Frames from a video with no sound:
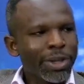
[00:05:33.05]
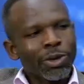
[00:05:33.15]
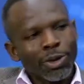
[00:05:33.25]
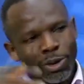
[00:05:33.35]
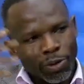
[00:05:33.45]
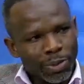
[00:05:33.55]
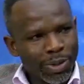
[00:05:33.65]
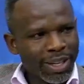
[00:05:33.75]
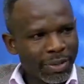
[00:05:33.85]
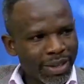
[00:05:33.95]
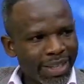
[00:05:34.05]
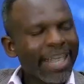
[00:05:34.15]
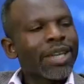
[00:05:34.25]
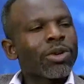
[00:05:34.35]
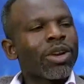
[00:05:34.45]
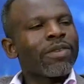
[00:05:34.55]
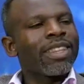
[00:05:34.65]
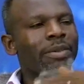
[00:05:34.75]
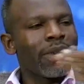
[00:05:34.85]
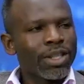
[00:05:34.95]
nor of Mozambique, nor even the
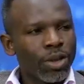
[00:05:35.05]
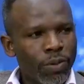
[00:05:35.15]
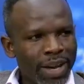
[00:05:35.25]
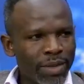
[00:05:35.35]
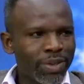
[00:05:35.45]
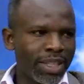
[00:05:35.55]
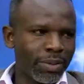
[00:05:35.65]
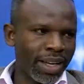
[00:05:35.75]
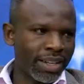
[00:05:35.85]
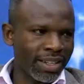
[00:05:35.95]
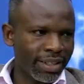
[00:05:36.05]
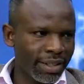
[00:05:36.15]
Minister of Finance of the same country?